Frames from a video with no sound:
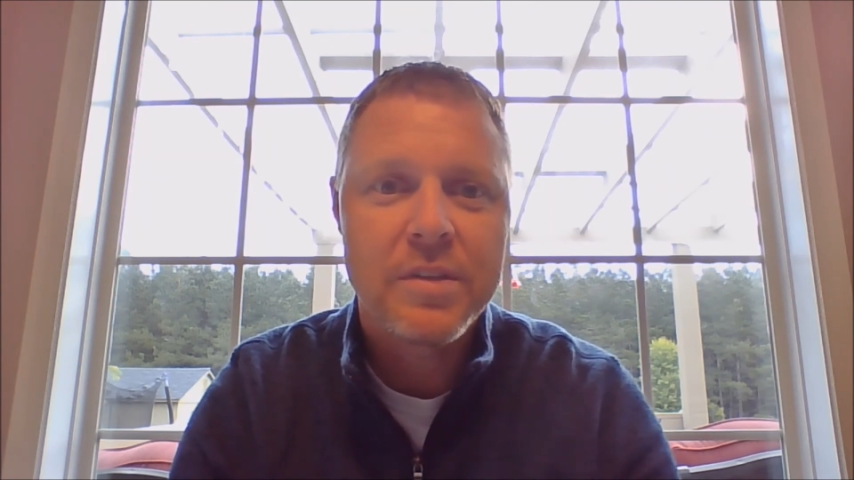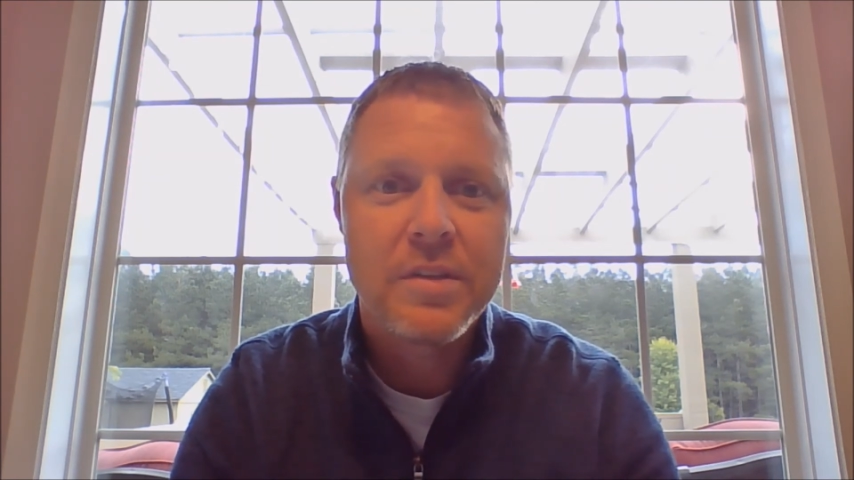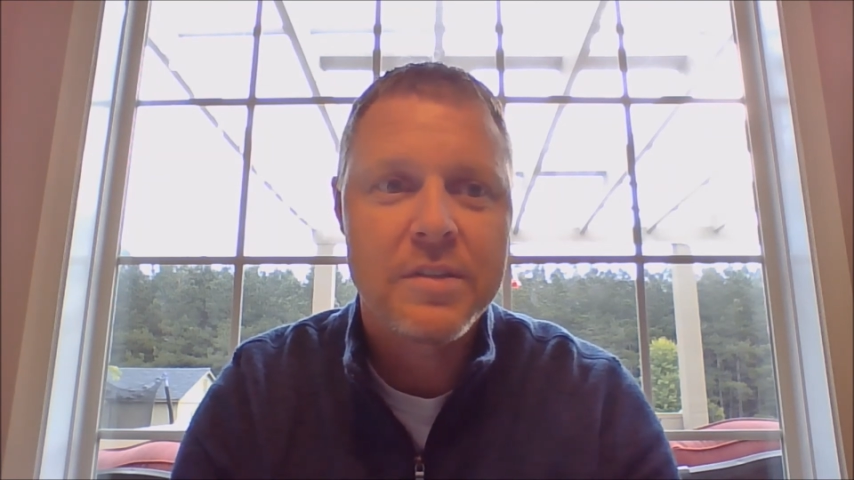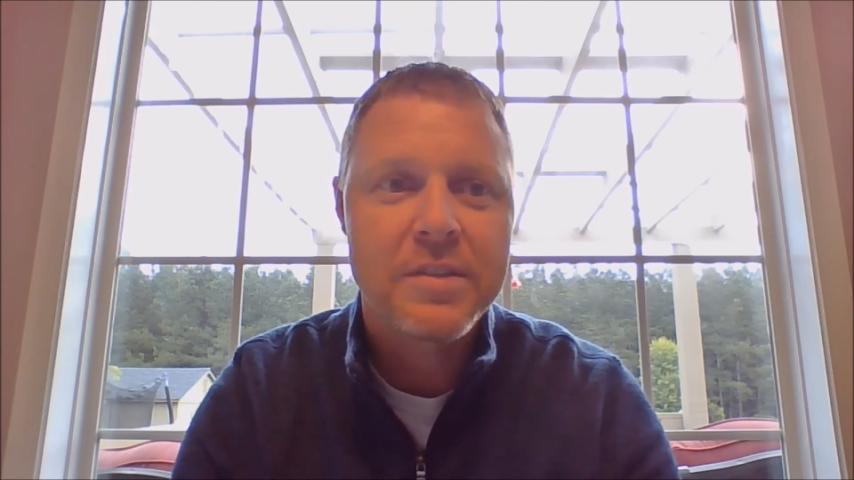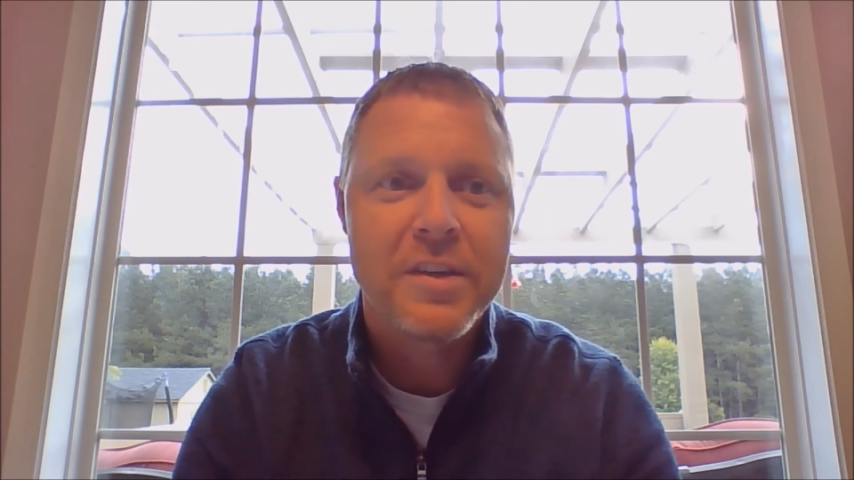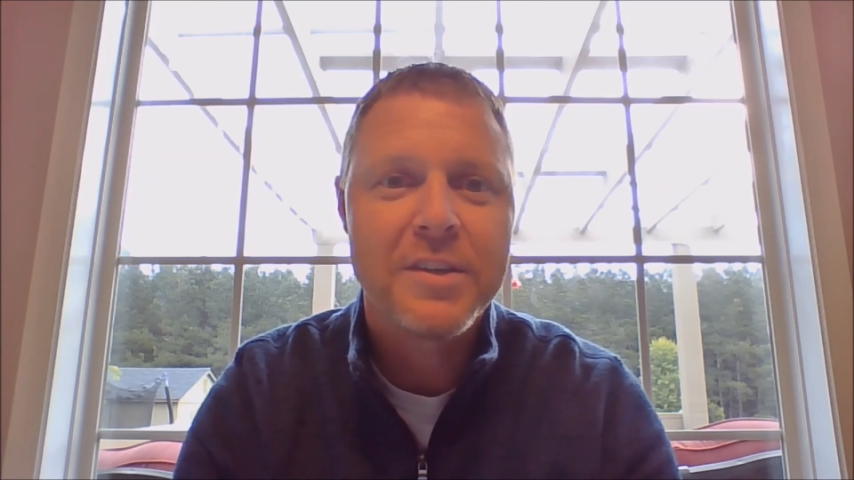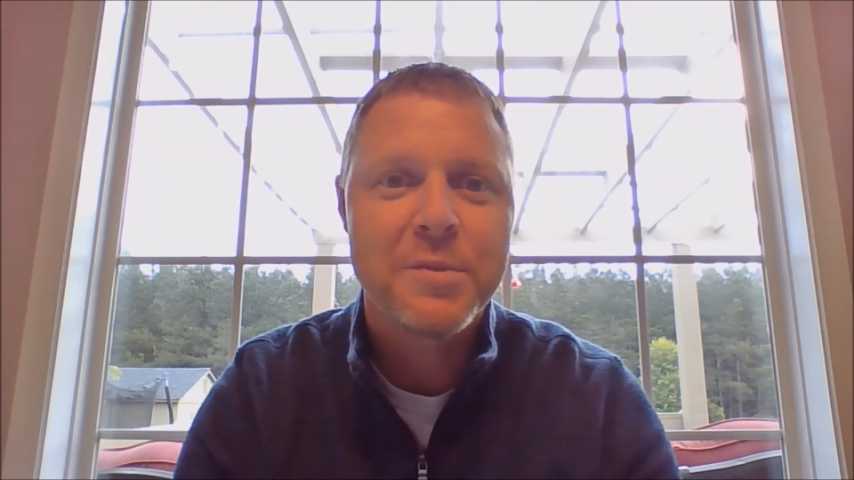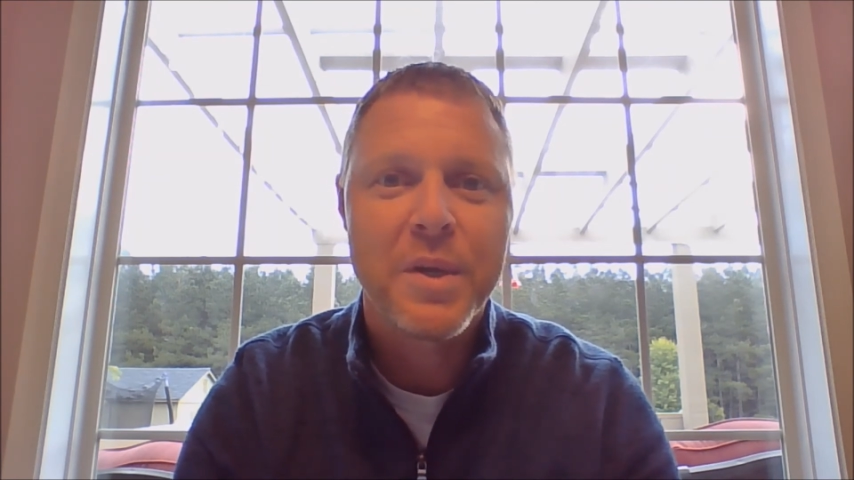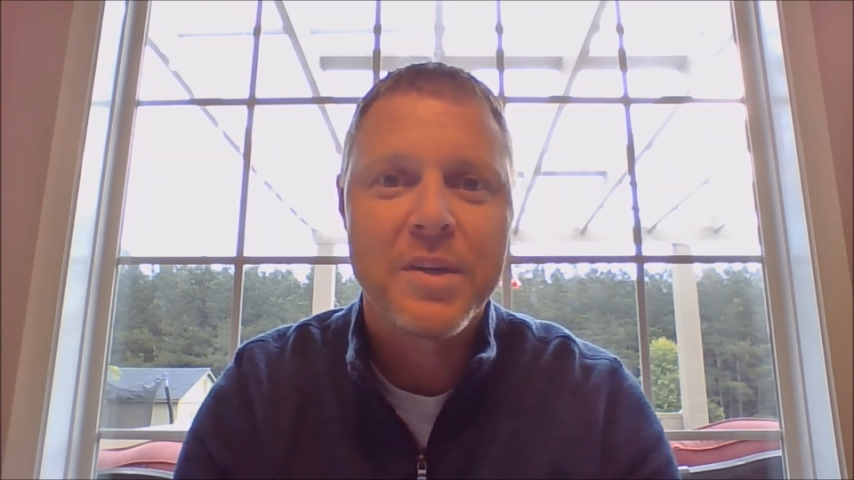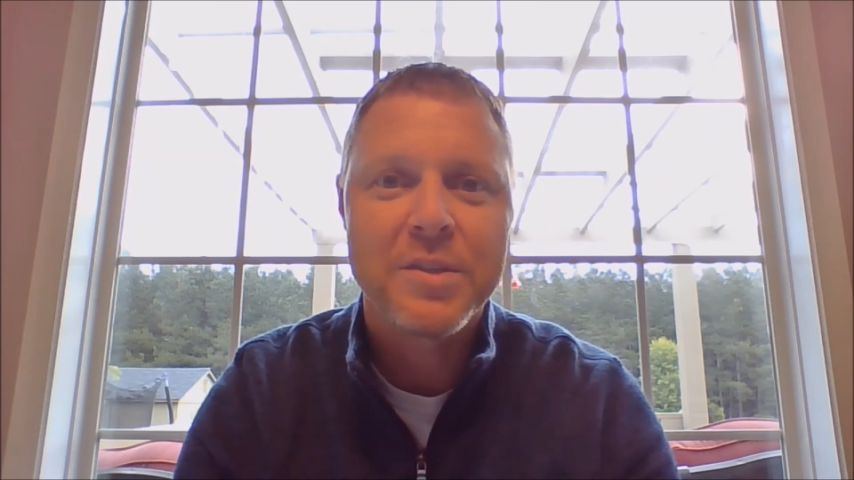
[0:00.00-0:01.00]
to discuss,
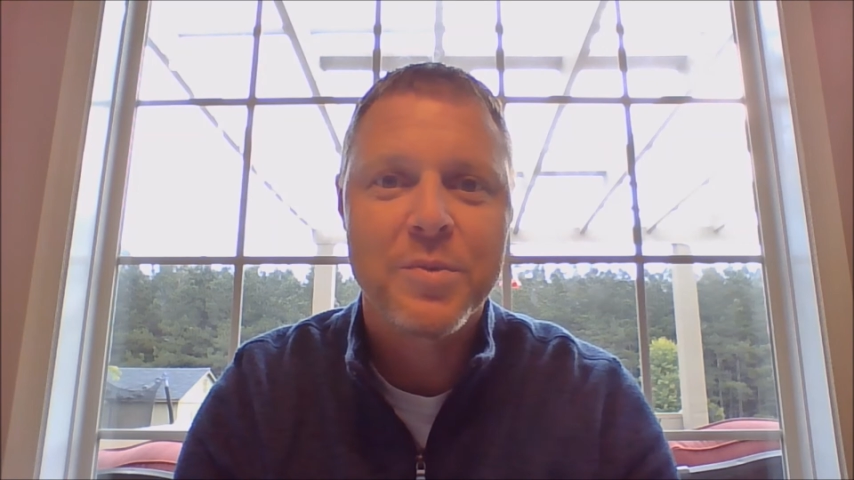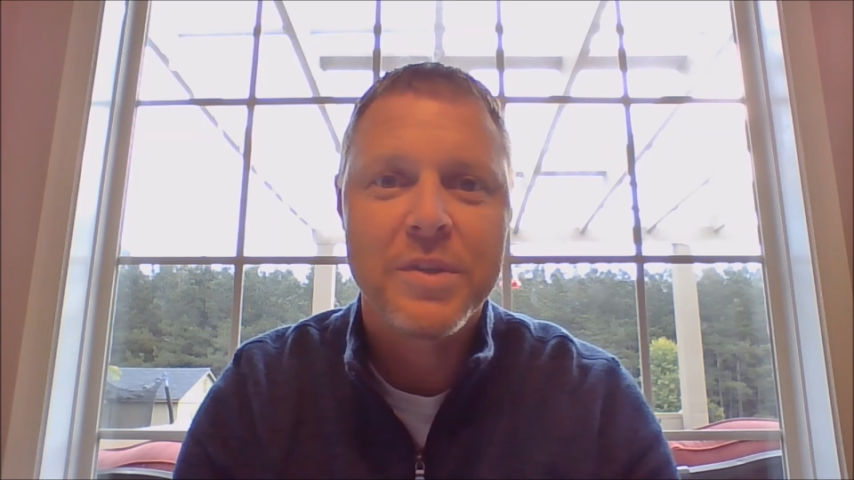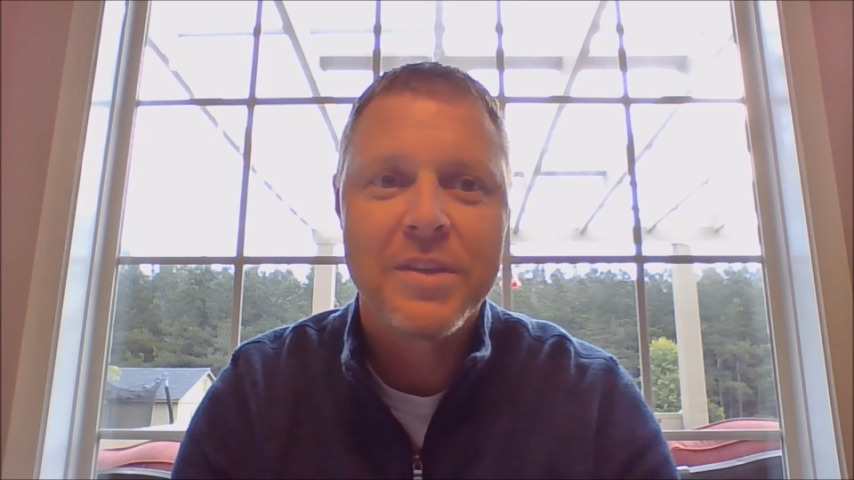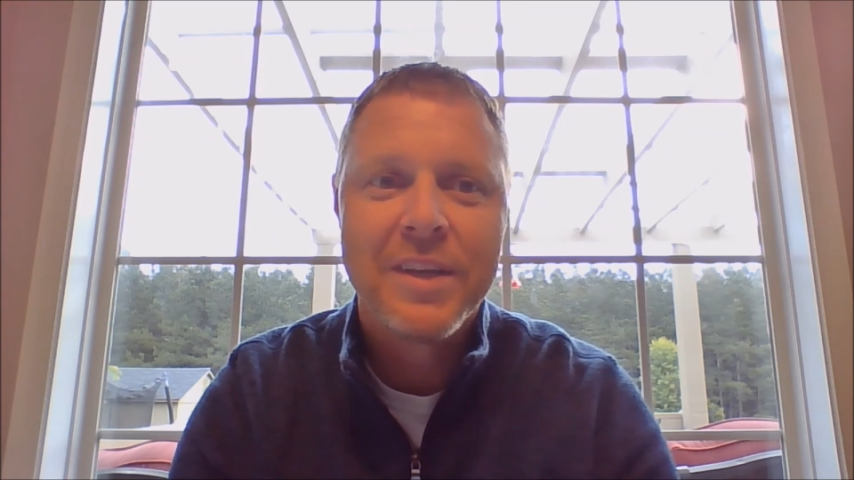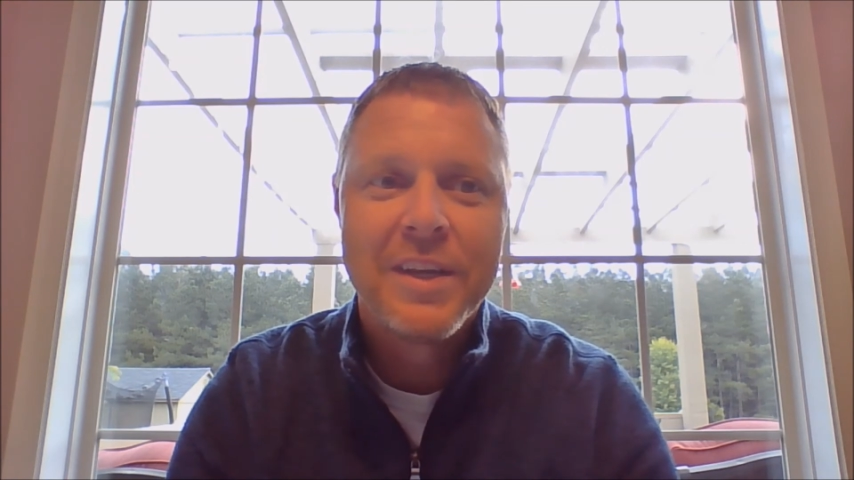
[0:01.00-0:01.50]
parents, with